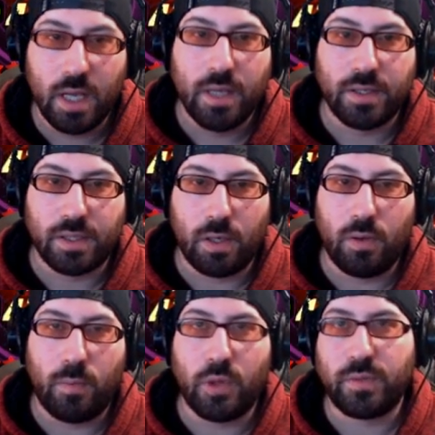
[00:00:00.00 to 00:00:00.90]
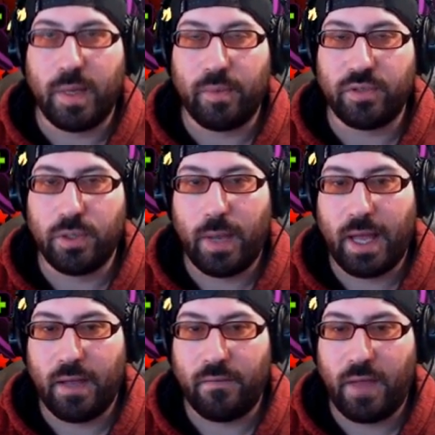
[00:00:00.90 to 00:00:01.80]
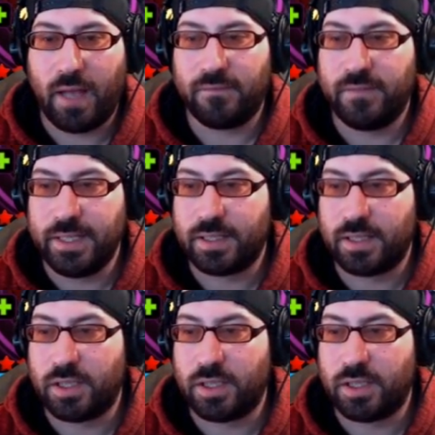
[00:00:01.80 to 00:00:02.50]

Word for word: So most people do have at least